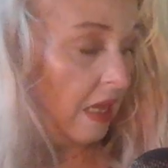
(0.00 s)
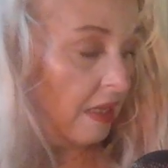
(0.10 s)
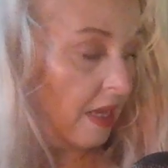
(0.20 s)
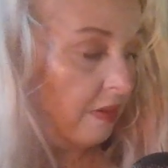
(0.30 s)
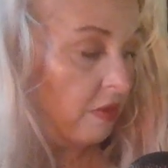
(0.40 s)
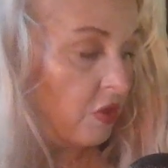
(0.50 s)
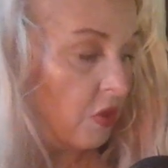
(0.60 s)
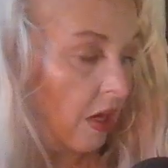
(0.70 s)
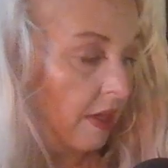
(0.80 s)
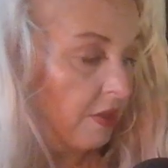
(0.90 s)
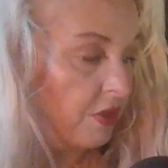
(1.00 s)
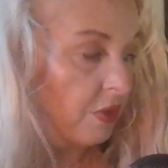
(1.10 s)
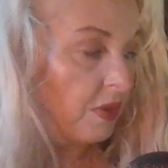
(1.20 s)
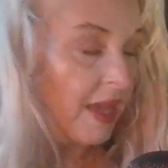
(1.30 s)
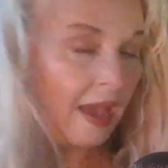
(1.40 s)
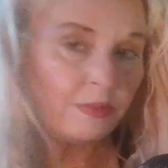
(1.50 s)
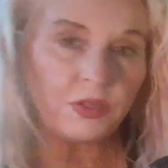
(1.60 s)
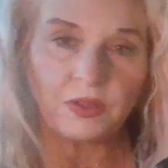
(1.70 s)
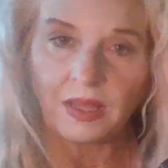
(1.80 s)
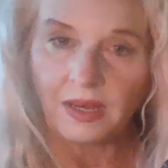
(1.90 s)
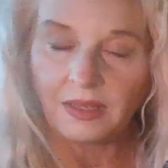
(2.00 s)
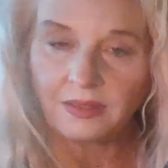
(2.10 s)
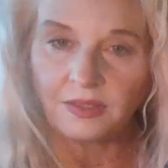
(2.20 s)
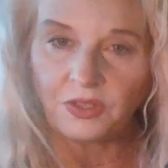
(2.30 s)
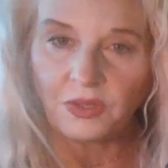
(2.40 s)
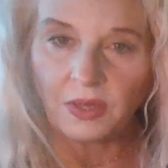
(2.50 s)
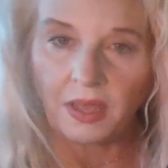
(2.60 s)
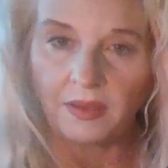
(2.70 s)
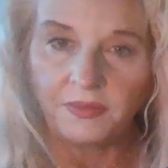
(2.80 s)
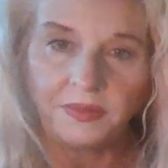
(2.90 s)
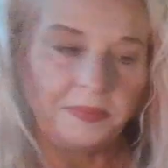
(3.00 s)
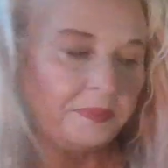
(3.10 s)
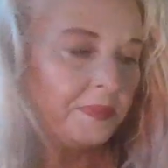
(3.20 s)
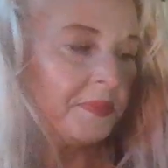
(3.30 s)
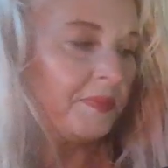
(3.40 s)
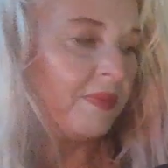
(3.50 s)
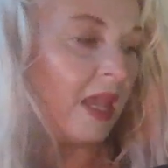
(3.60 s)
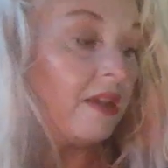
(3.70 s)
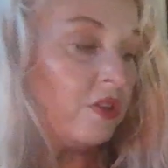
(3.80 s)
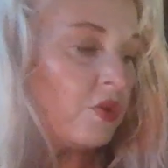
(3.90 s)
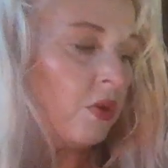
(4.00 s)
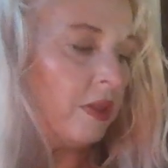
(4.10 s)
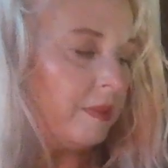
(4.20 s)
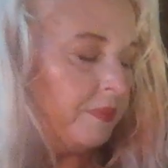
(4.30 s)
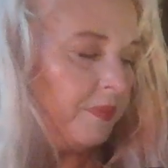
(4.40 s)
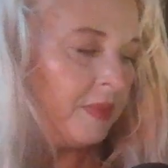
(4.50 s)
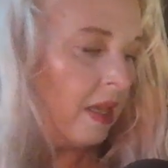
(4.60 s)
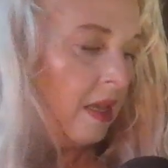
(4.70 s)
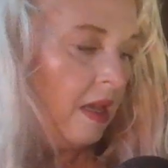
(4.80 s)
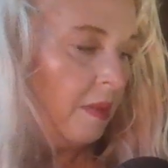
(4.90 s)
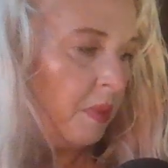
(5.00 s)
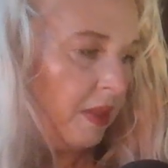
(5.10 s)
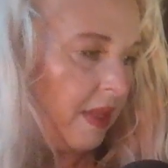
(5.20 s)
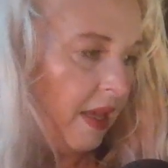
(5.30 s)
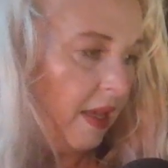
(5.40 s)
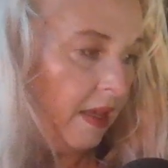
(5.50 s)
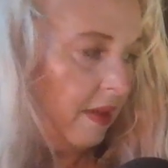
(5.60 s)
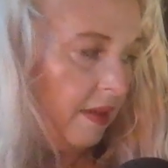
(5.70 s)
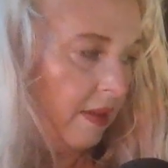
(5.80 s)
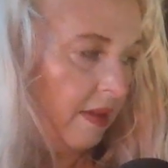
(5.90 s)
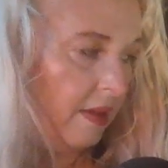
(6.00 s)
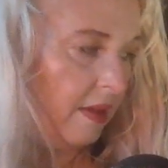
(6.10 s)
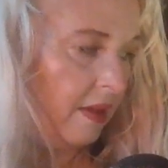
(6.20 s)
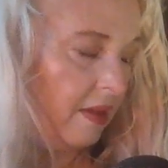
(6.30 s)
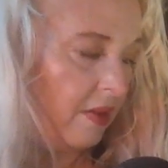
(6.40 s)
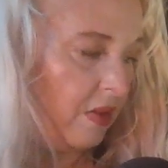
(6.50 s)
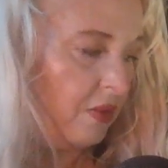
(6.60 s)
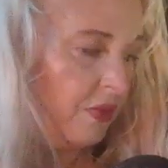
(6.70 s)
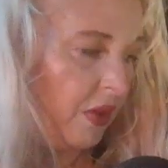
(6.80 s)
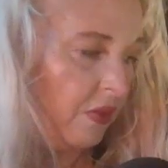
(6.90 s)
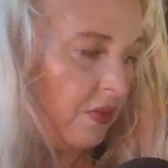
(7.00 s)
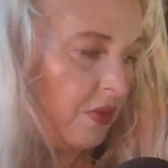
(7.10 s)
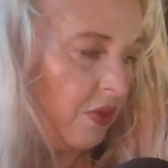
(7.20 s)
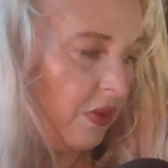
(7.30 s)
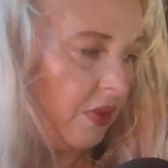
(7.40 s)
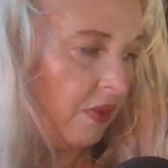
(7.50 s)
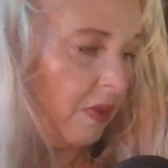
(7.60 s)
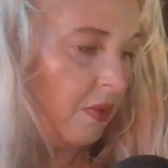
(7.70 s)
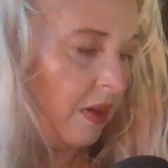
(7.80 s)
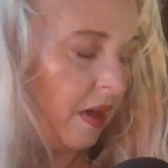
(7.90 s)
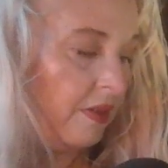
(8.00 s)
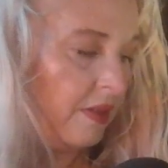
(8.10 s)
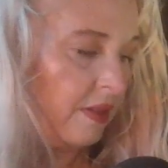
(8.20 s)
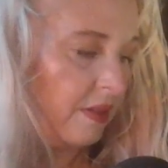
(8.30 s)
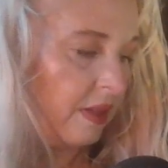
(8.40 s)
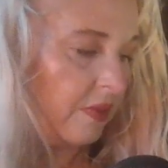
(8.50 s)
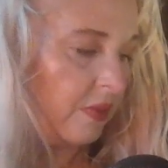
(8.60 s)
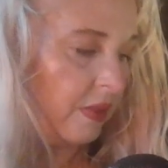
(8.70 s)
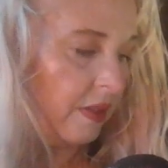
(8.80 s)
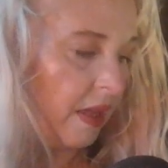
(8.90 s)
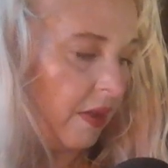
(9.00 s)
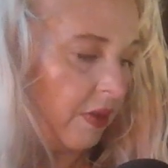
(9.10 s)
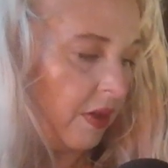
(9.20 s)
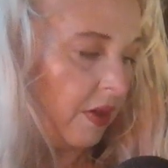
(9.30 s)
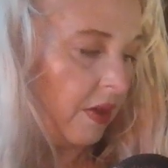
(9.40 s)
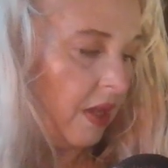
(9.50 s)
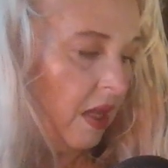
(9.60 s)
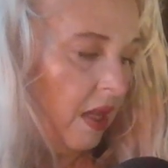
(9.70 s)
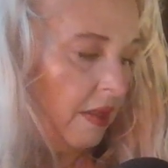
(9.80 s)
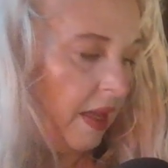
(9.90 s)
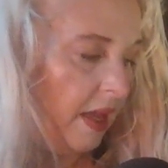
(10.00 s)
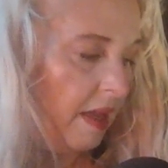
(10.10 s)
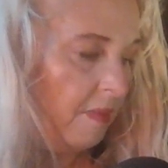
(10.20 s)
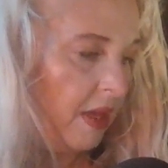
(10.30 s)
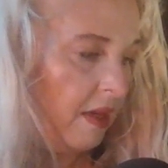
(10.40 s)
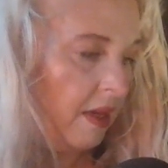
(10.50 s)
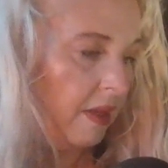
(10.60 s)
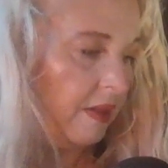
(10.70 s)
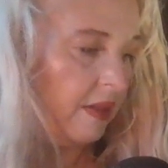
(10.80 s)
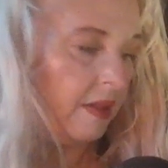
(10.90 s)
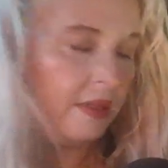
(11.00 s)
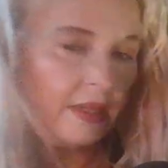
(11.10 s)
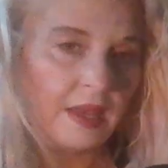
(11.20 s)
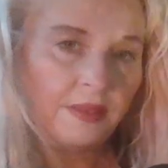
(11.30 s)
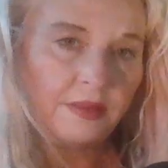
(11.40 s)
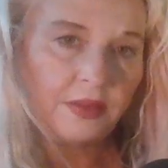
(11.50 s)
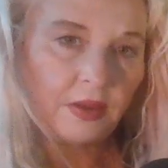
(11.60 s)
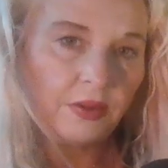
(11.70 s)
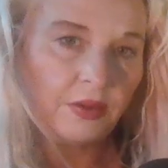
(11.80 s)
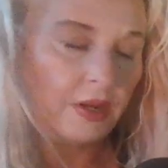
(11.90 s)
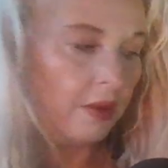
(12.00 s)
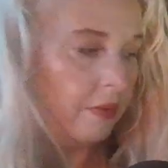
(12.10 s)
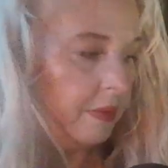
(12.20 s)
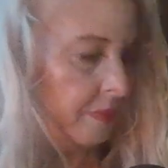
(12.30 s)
They were trying to capture that essence you have and control it. But they, you saw the truth here. They were unsuccessful in that regard. The Hangman and Death is out here now.